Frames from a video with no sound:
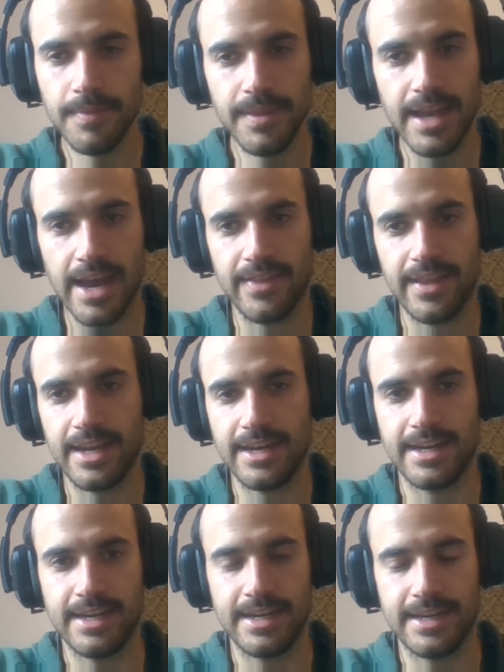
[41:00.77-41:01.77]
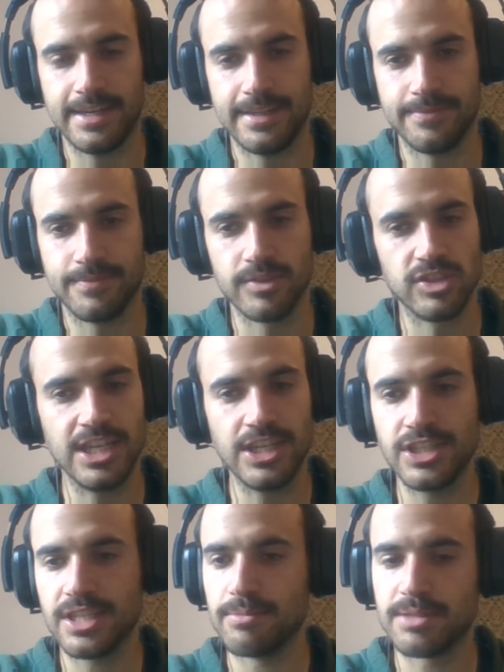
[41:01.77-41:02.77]
and then
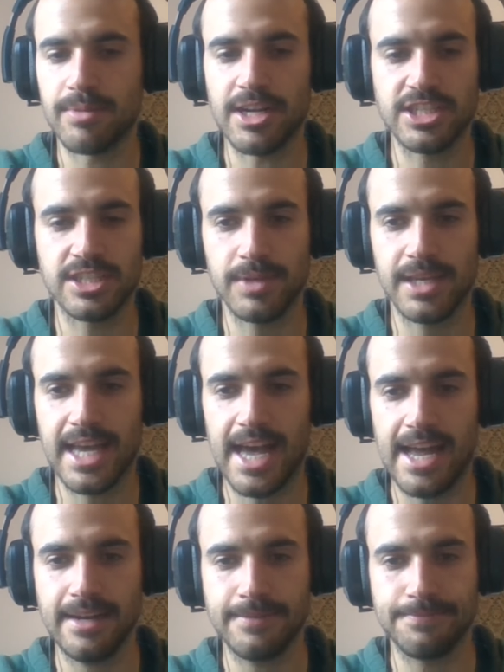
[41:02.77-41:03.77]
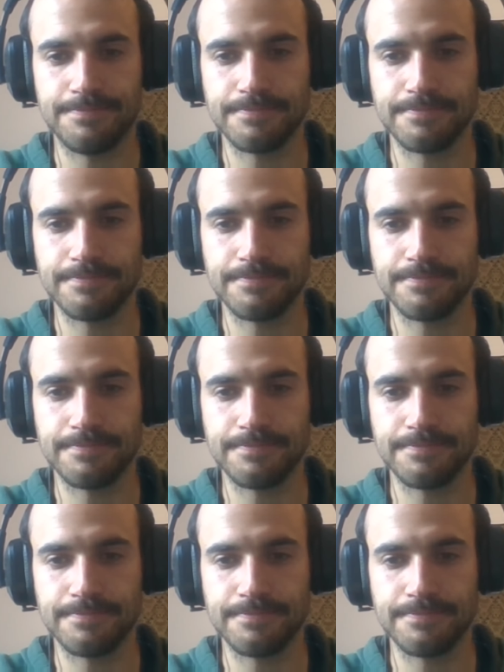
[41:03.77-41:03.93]
teach them as much as we can.